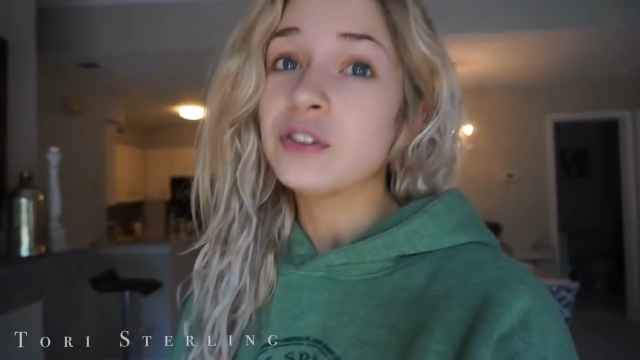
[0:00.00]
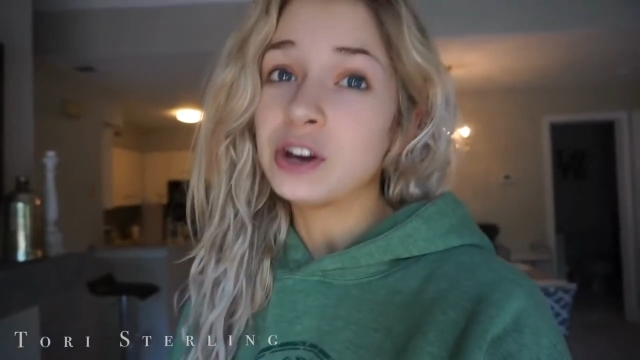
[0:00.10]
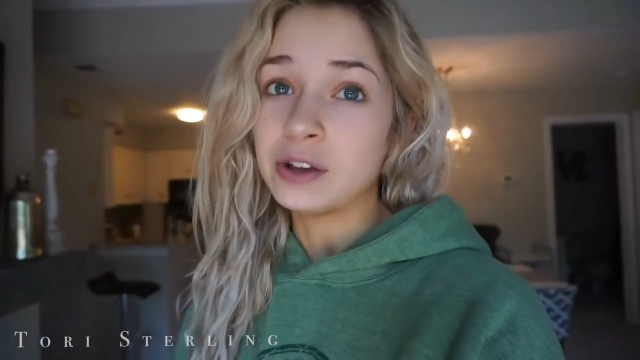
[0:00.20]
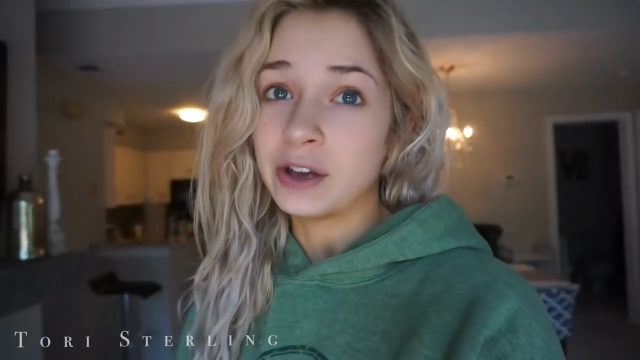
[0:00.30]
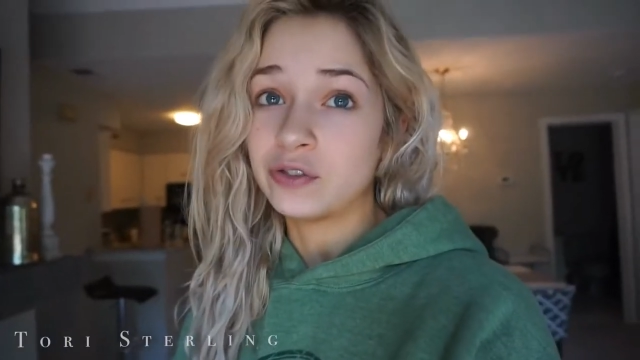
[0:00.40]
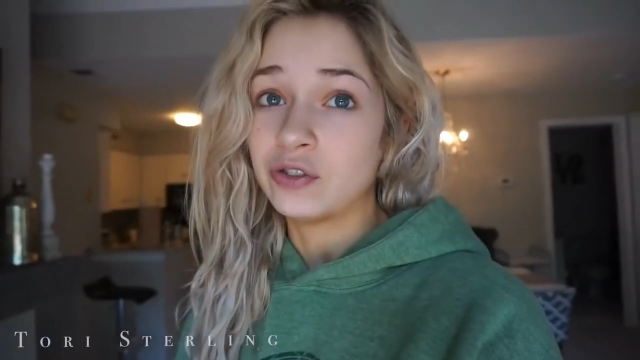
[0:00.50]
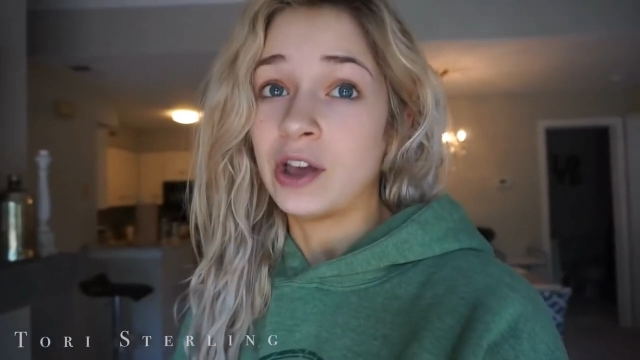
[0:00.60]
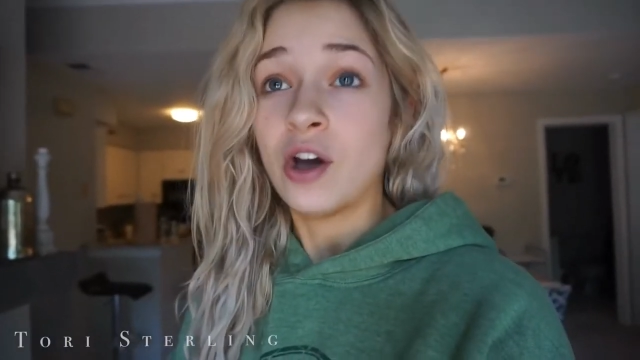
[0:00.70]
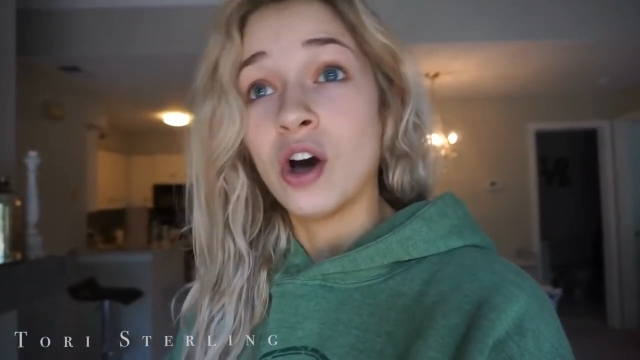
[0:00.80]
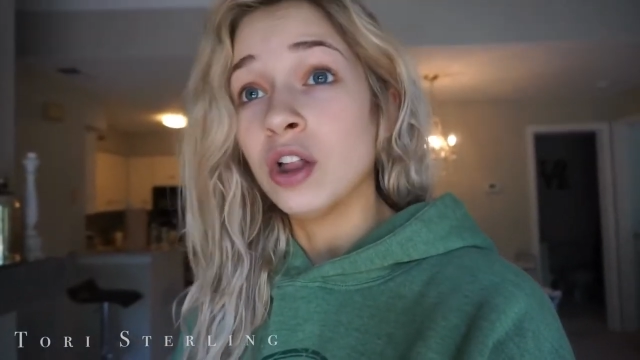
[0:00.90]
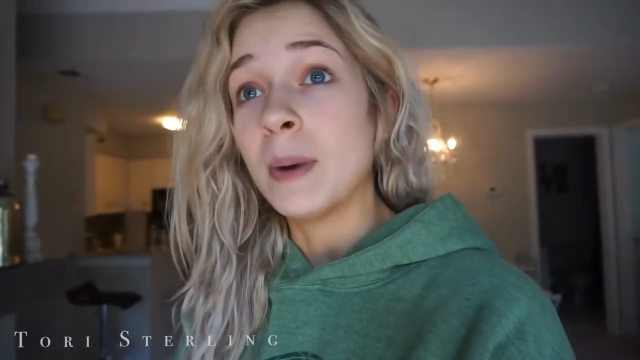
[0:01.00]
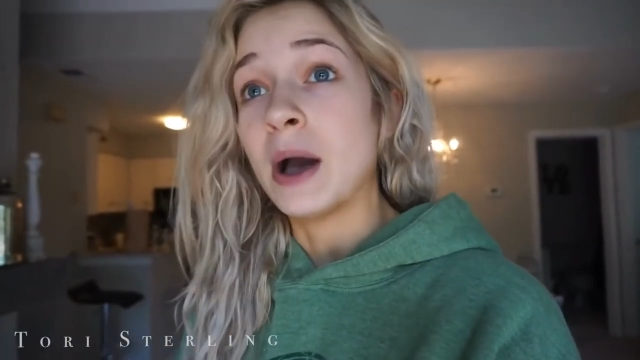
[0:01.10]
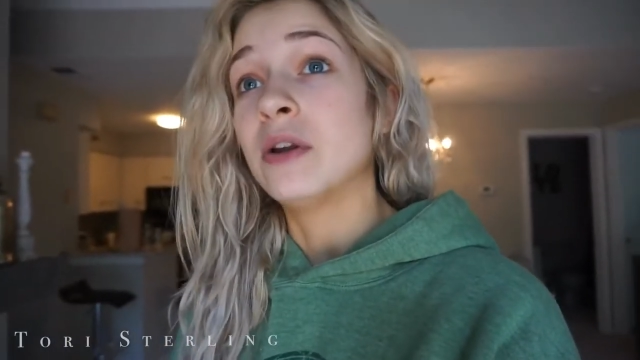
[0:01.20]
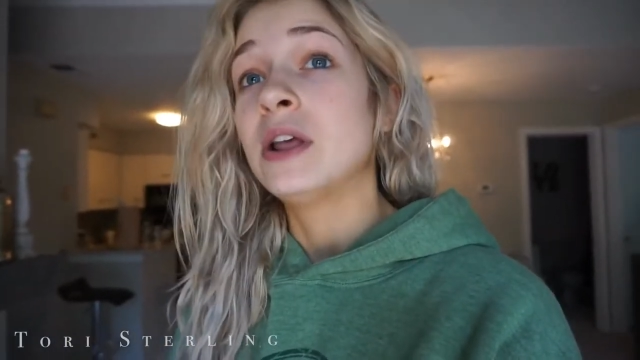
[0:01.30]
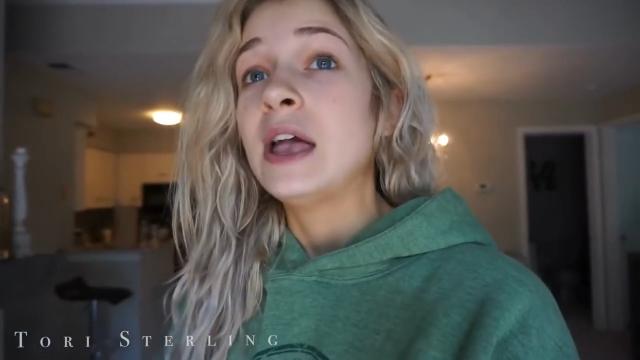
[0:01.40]
a video yesterday all
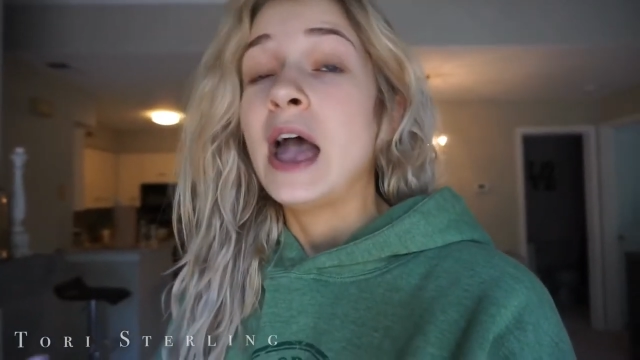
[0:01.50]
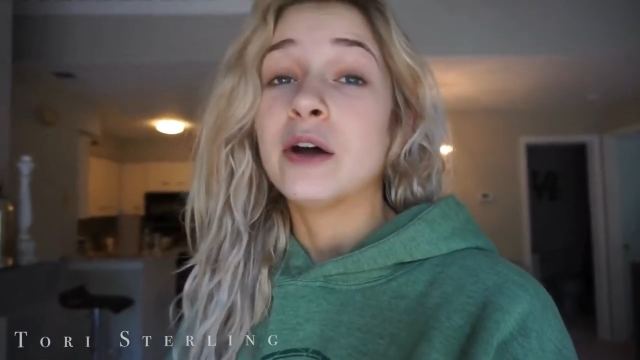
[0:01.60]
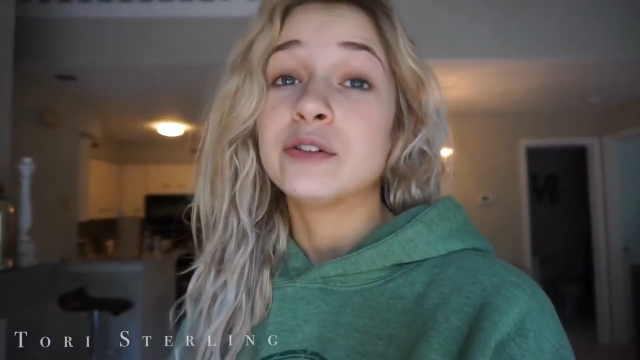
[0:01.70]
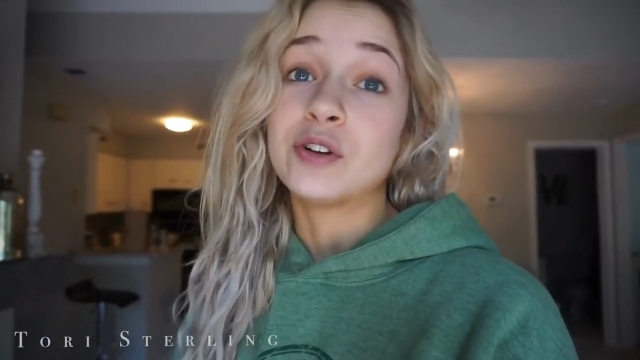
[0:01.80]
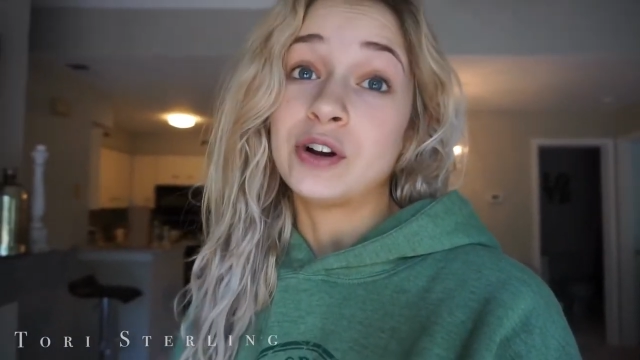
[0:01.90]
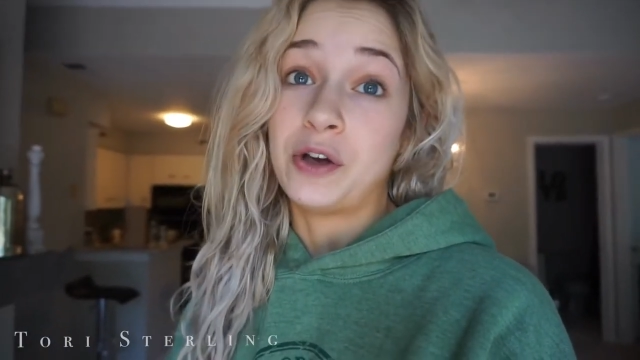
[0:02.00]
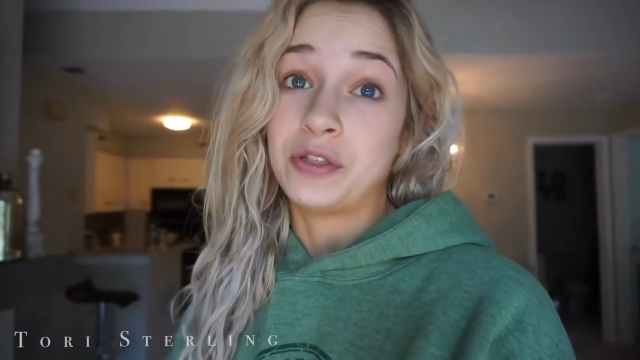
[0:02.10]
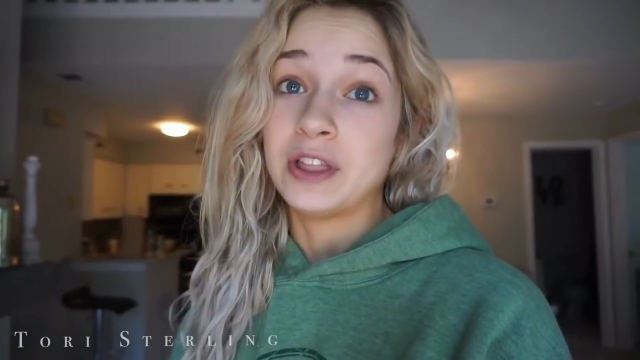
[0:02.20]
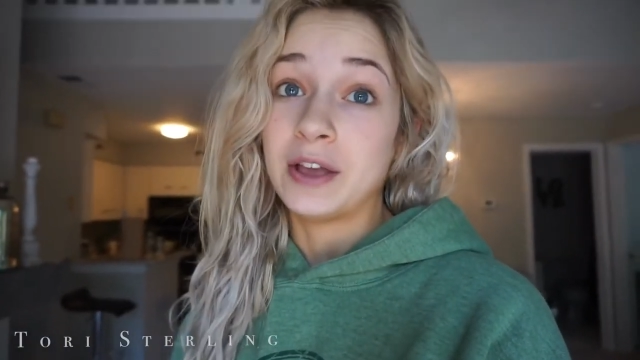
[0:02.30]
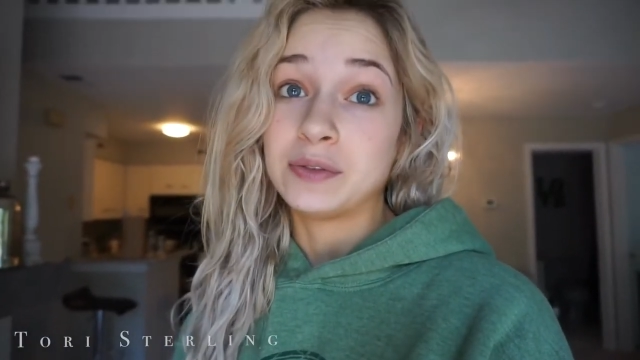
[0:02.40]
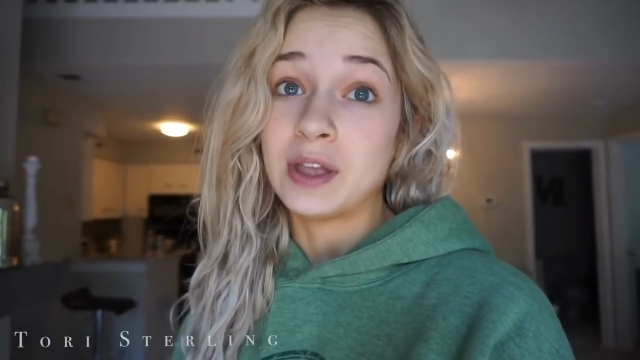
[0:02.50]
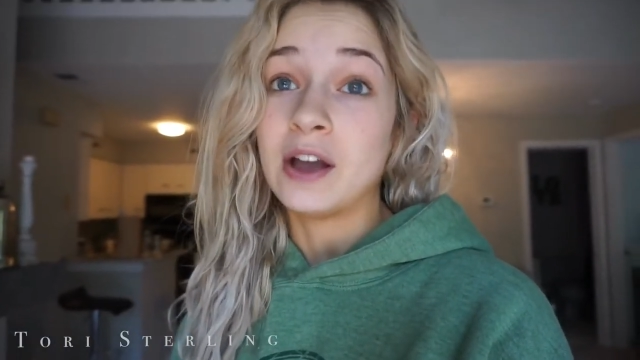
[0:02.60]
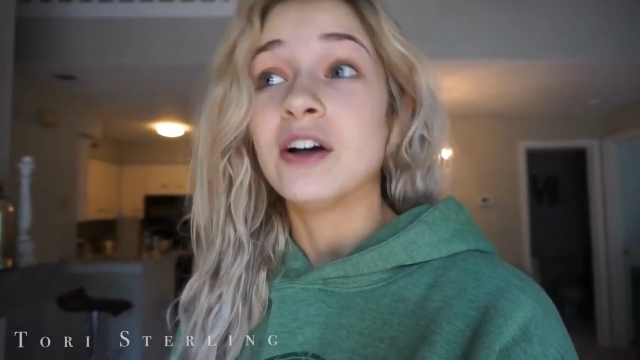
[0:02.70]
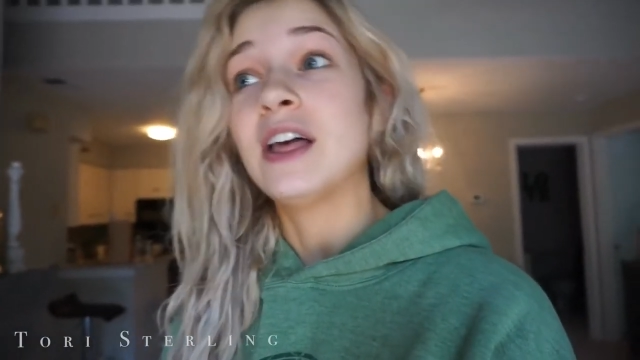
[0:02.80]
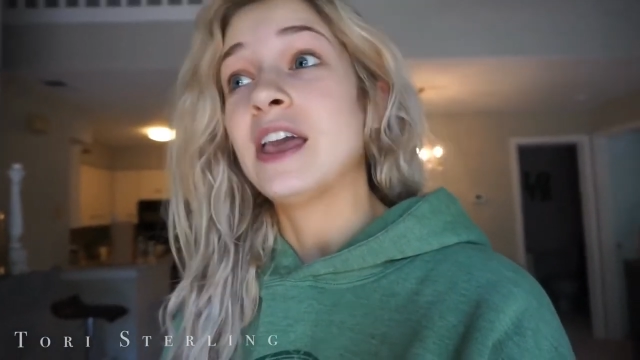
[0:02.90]
about how to start a healthy lifestyle